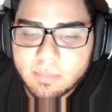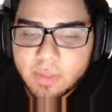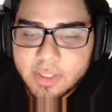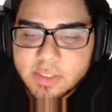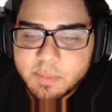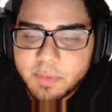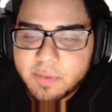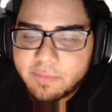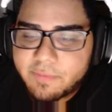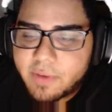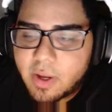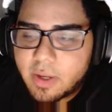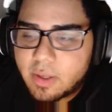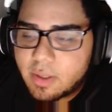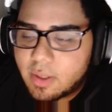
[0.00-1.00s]
It's been
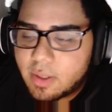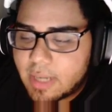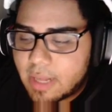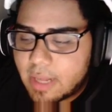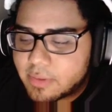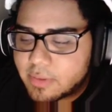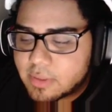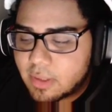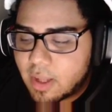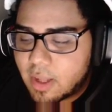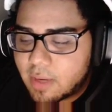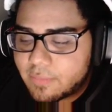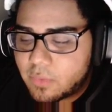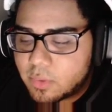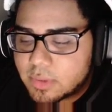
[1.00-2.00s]
fun. Now there's a lot
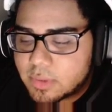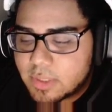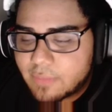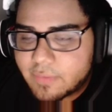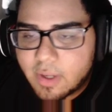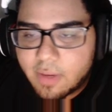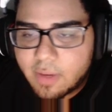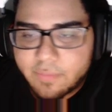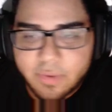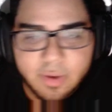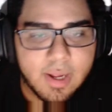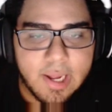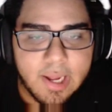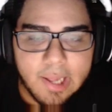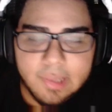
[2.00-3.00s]
of cool stuff to cover,
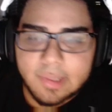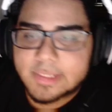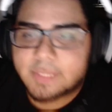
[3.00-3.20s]
a lot of